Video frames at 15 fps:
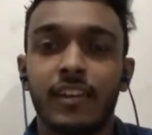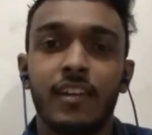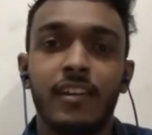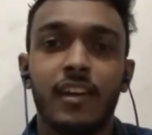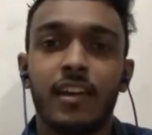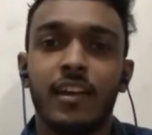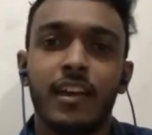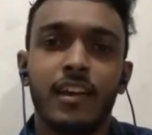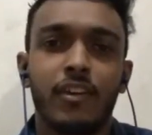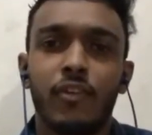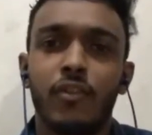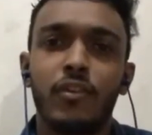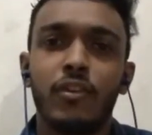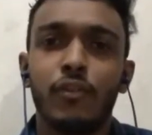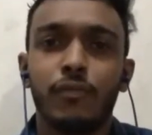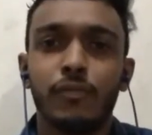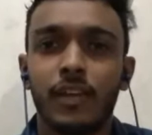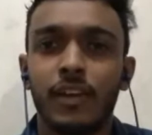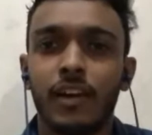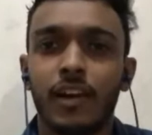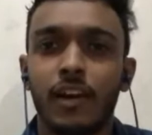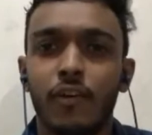rank, and all
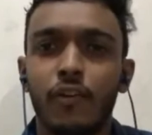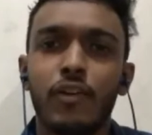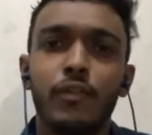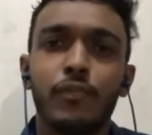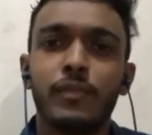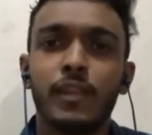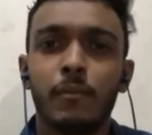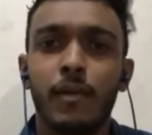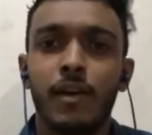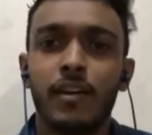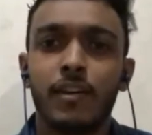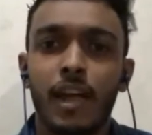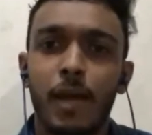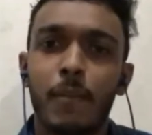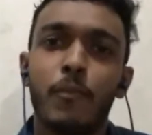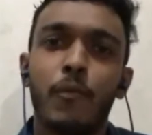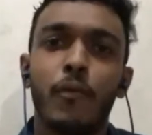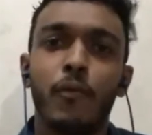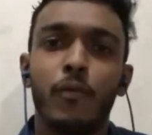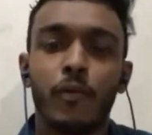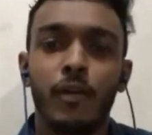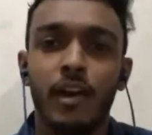of them are
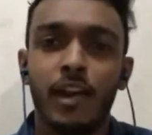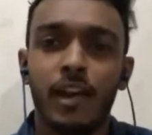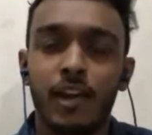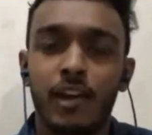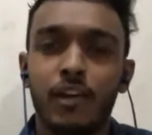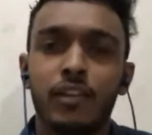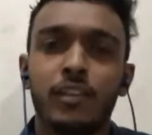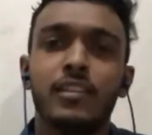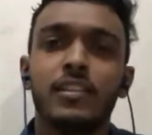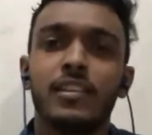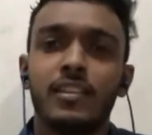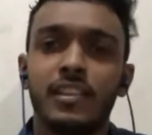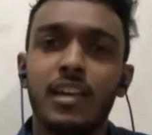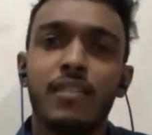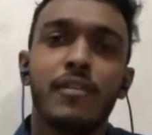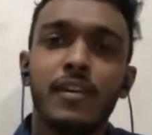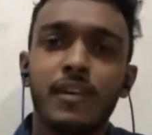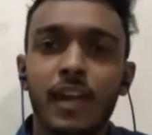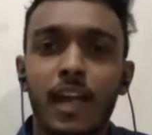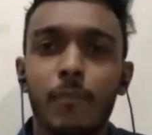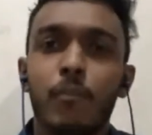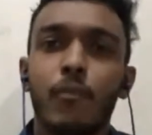above. They
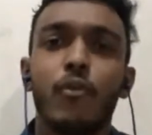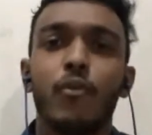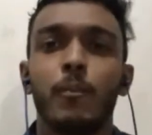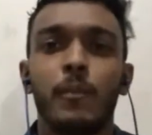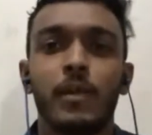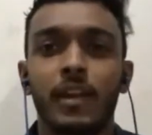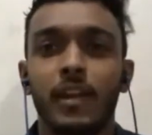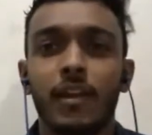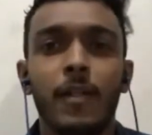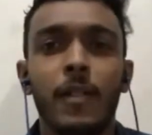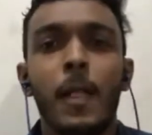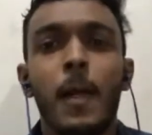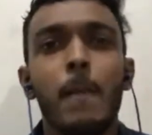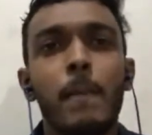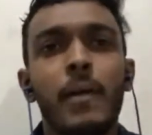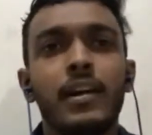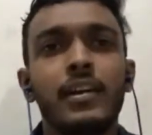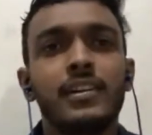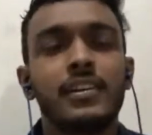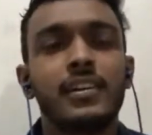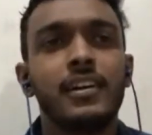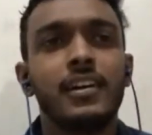were above me,
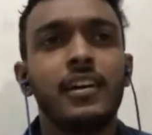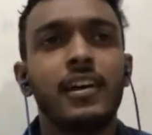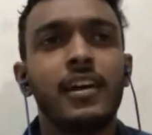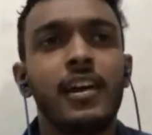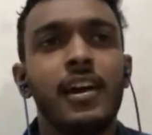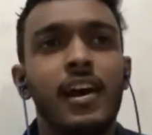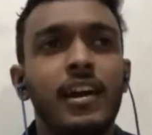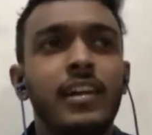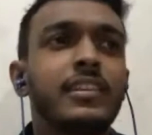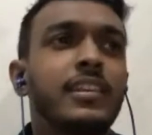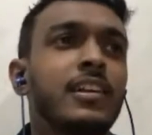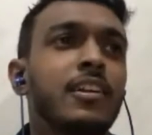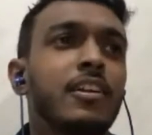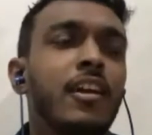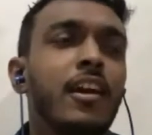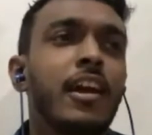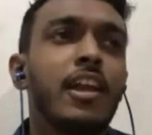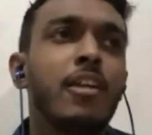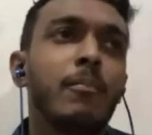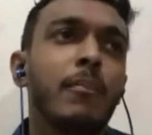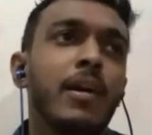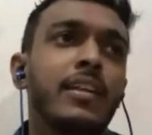but I think
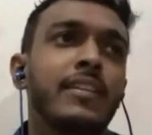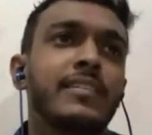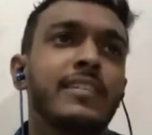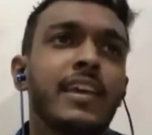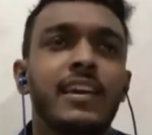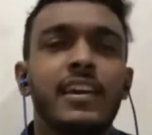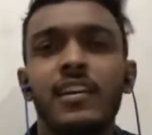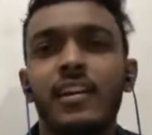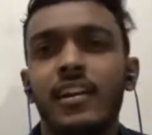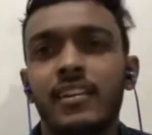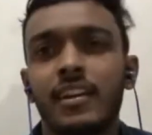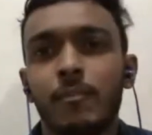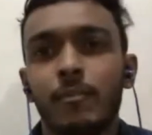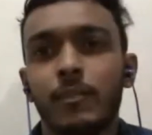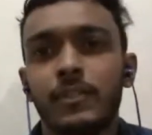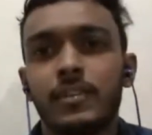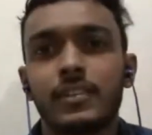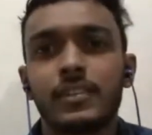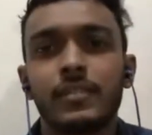in my second attempt,